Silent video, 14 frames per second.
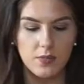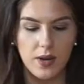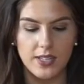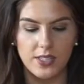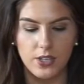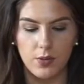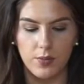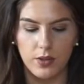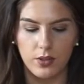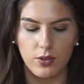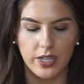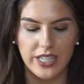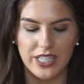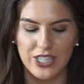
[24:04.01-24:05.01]
by Soap and
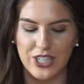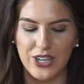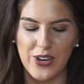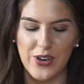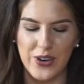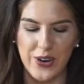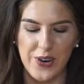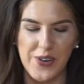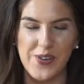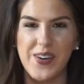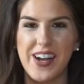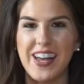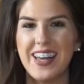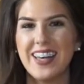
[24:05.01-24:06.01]
Glory 2.
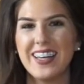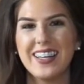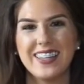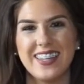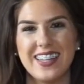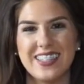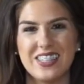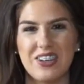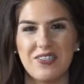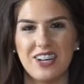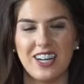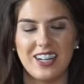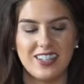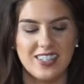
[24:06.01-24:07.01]
That's so
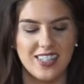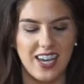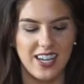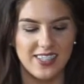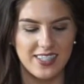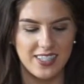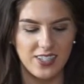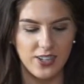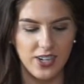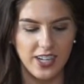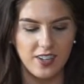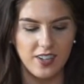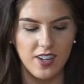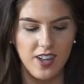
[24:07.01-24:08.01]
funny to say, is it
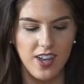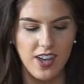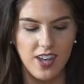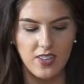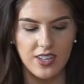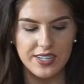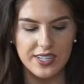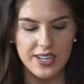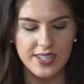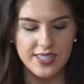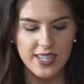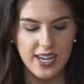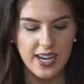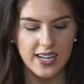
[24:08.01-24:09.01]
not? This
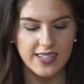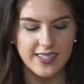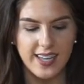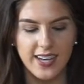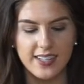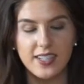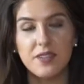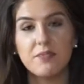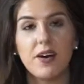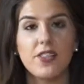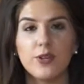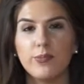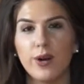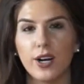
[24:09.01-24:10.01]
is the Sexy
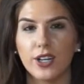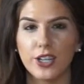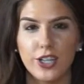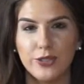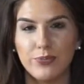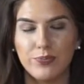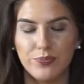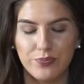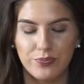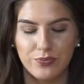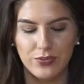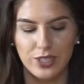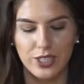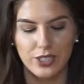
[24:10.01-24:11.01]
Mother Pucker.
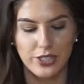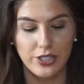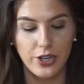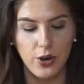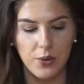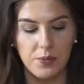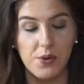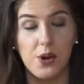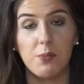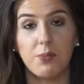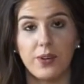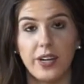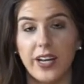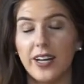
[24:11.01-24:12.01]
So
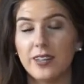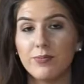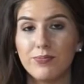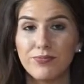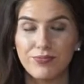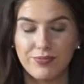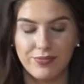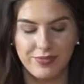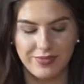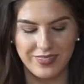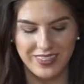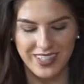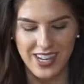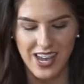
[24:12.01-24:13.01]
appropriate.
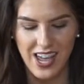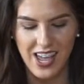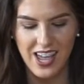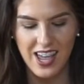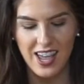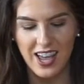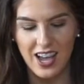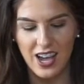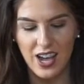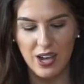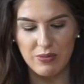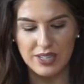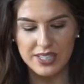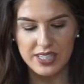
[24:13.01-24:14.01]

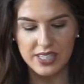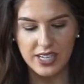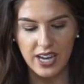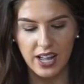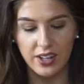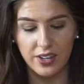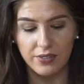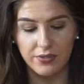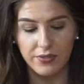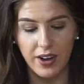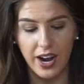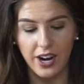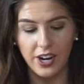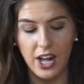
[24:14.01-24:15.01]
This is the color
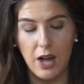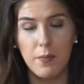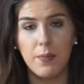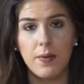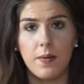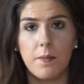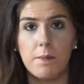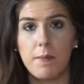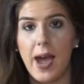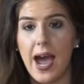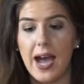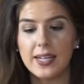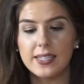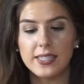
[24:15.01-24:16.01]
Fired Up
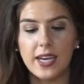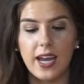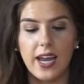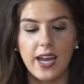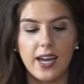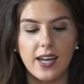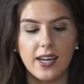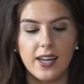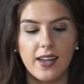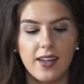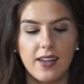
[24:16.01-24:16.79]
Matte, and